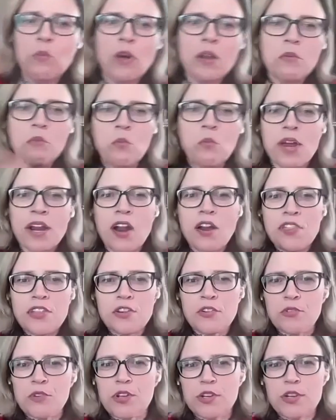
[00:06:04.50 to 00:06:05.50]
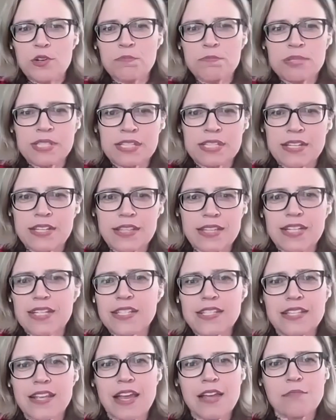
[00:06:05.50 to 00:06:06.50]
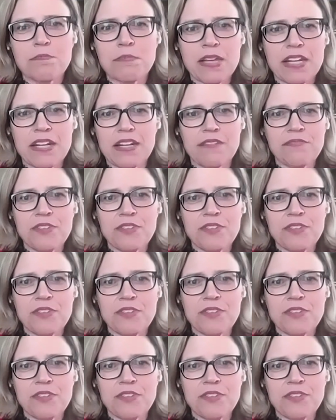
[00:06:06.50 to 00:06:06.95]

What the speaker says: what are the groups in this segment?